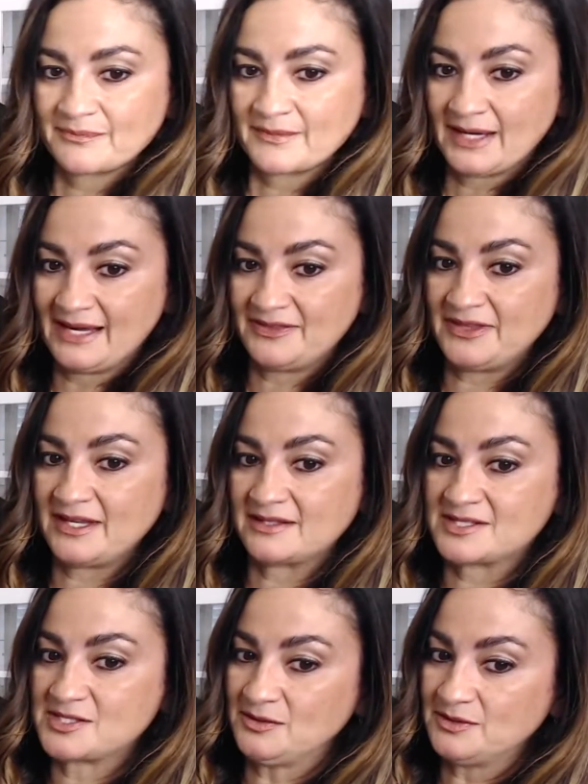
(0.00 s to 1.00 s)
I think it
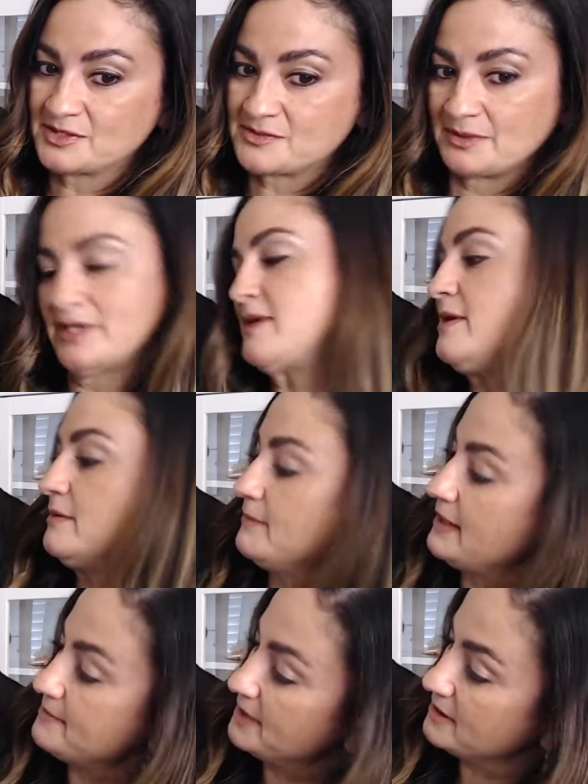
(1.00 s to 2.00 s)
still looks really cute in
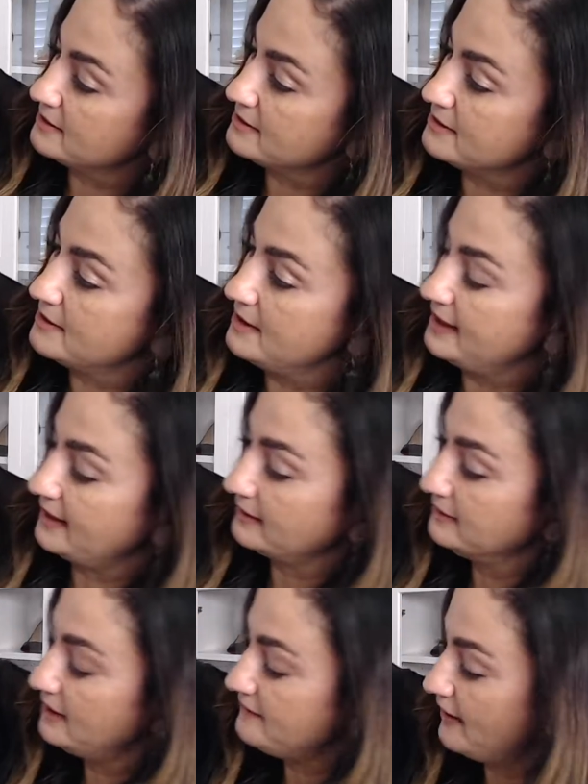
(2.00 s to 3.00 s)
my opinion. And I
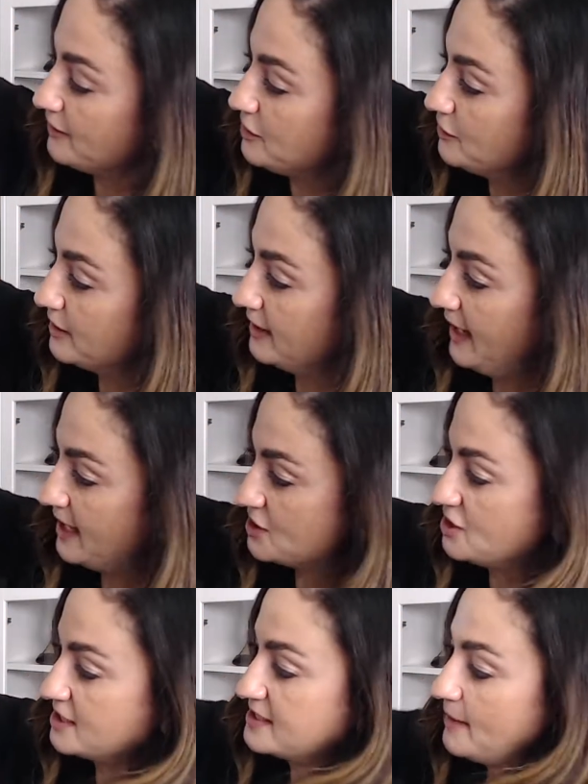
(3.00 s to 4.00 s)
love how you can
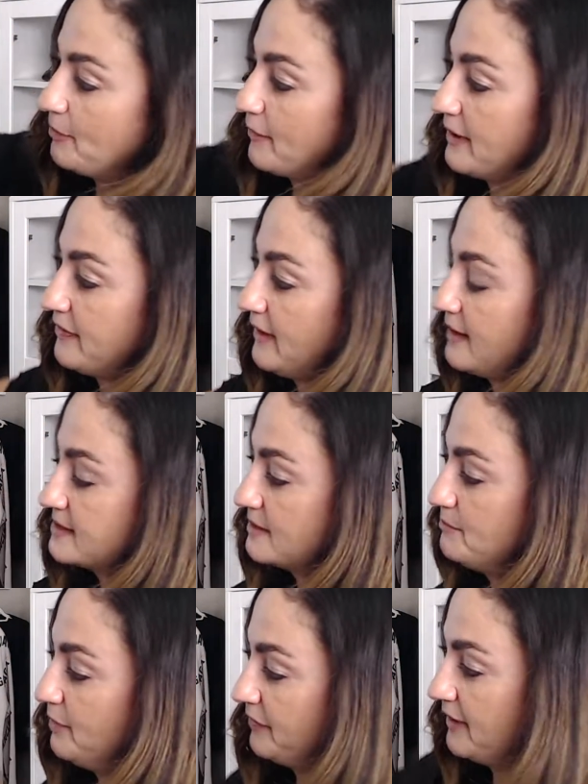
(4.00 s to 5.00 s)
actually separate things and
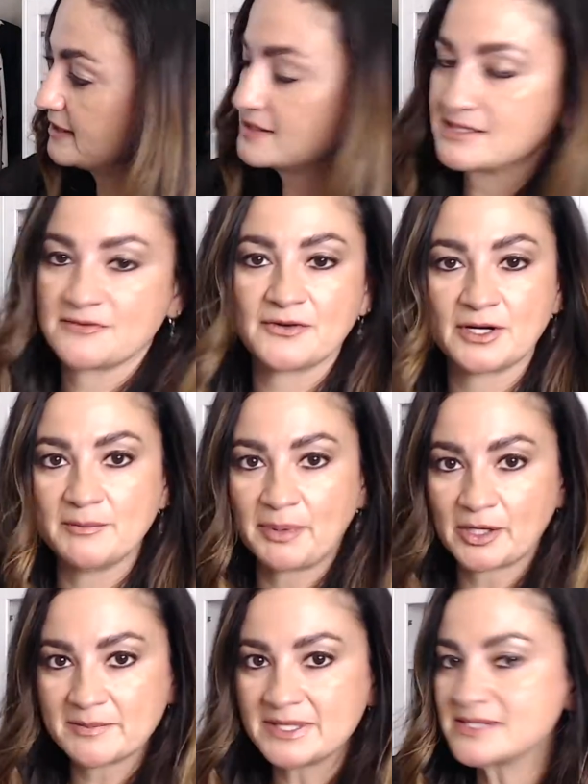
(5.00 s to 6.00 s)
put things in different
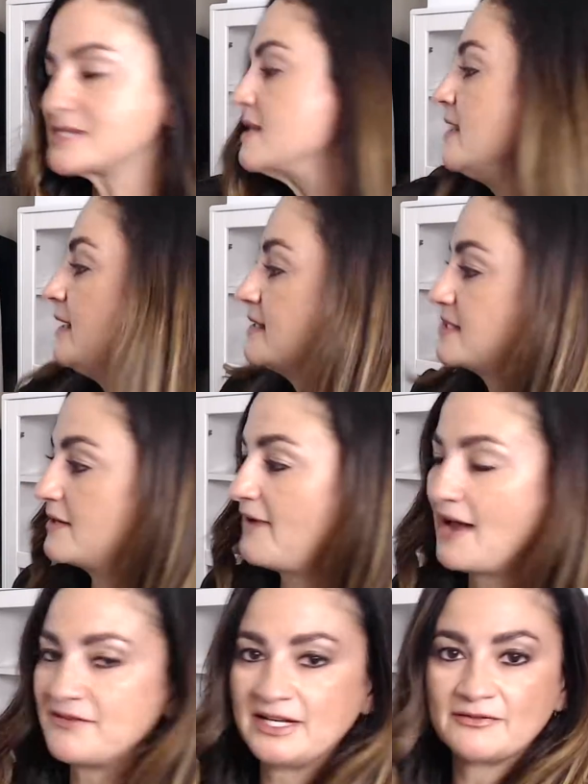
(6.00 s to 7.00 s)
compartments instead of
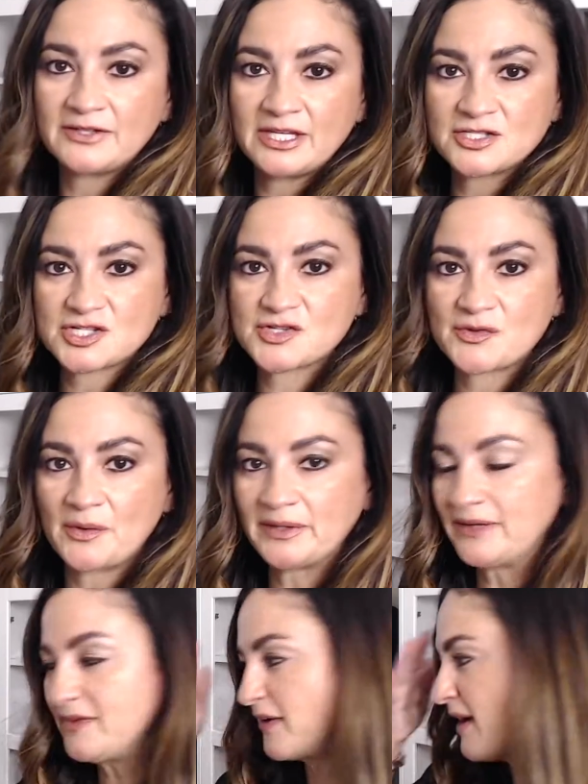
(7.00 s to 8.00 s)
having everything just thrown
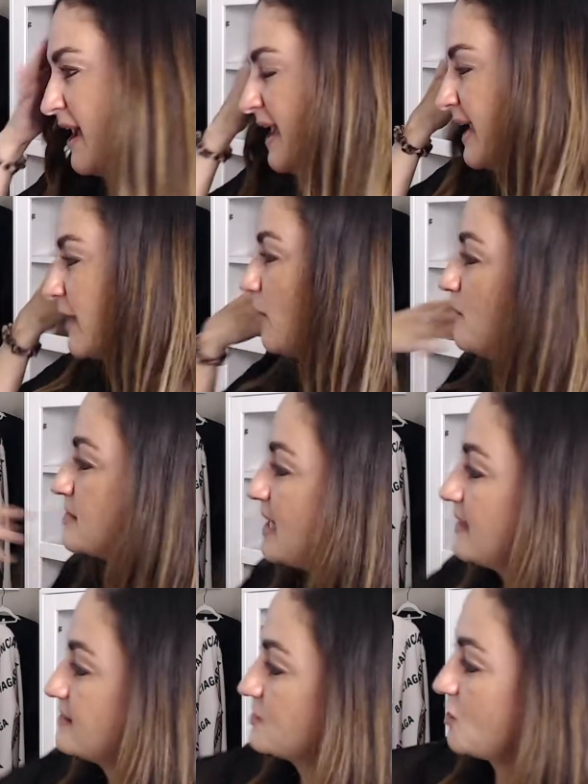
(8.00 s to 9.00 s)
in there. It almost
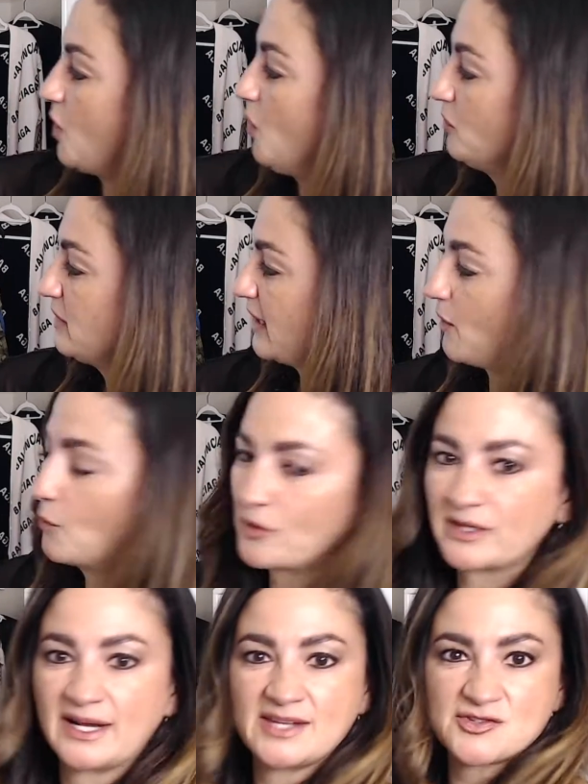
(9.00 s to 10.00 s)
has its own like
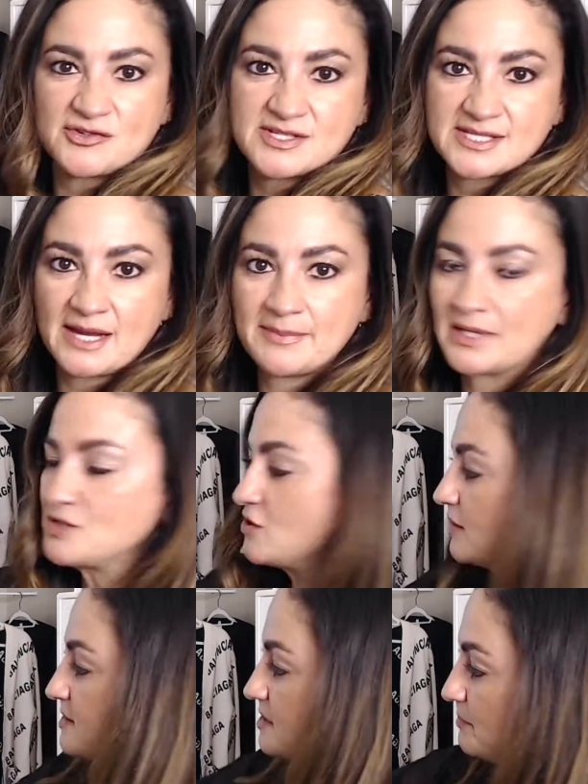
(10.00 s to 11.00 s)
organizer inside because you
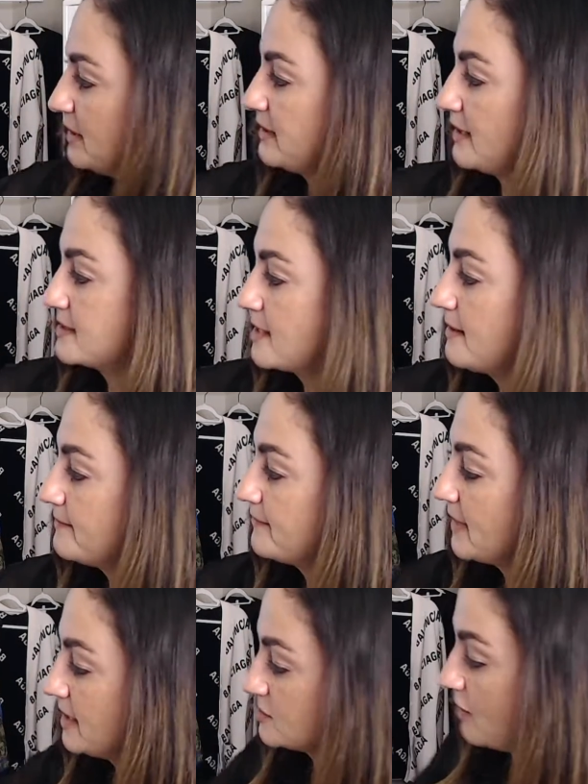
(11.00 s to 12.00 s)
can split things up.
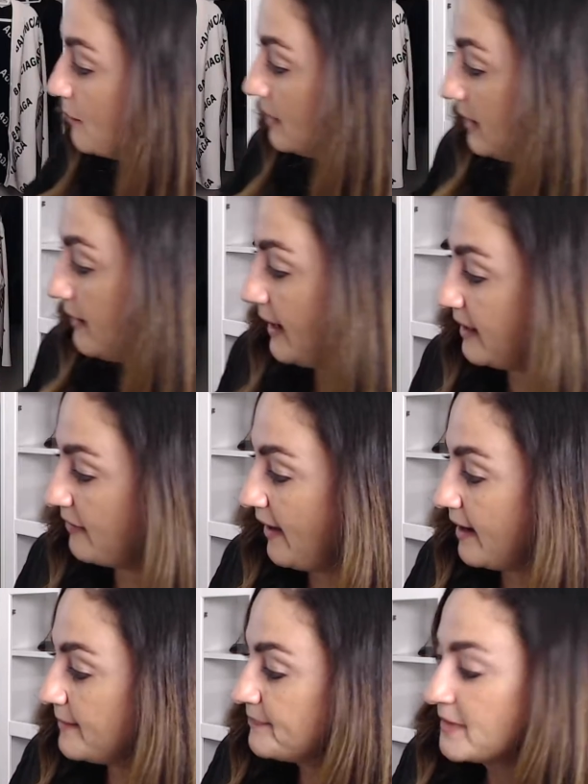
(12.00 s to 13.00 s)
So I really like
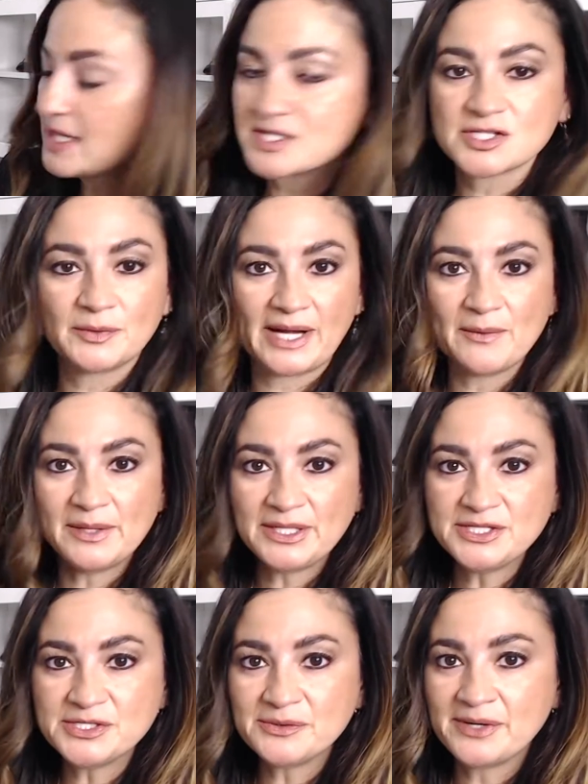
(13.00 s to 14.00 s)
that. So what I want to
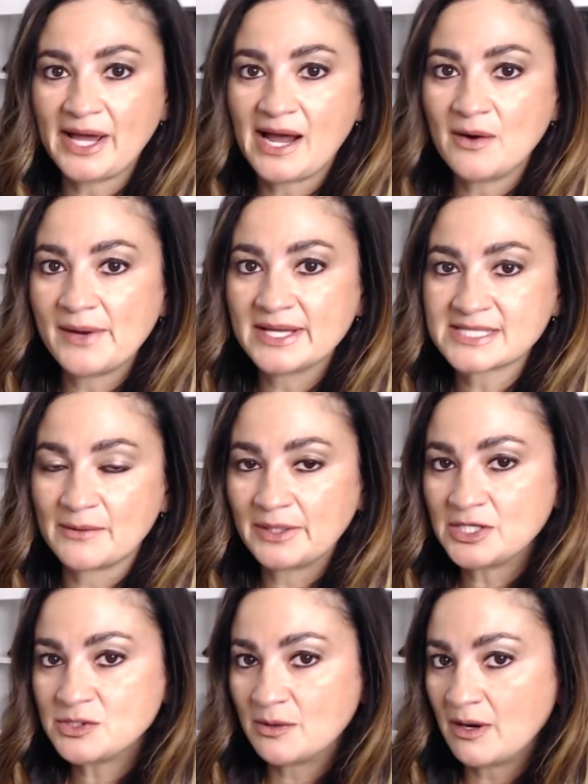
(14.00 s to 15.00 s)
do now is I want to
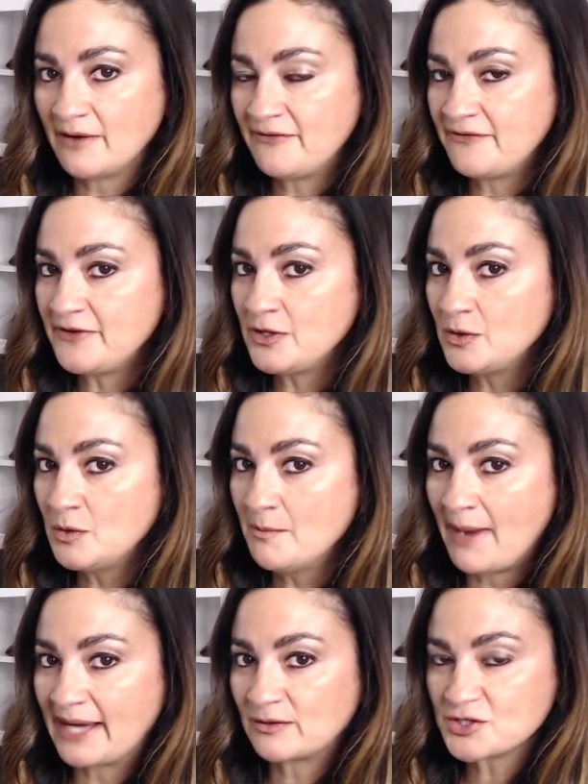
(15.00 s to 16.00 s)
do a few
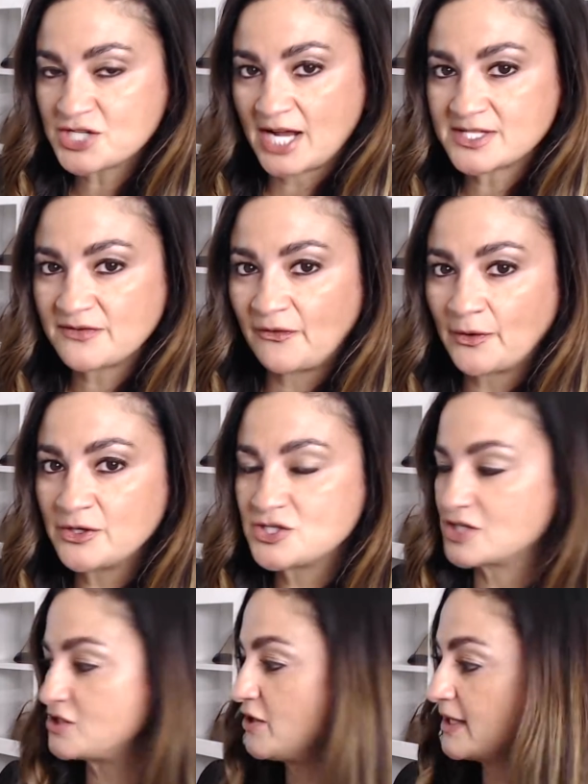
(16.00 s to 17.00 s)
model shots for you
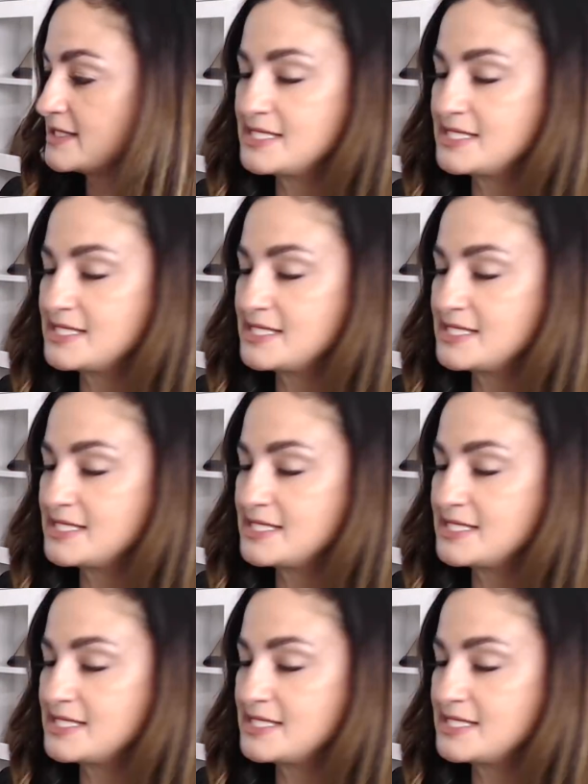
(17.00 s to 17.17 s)
just so you can see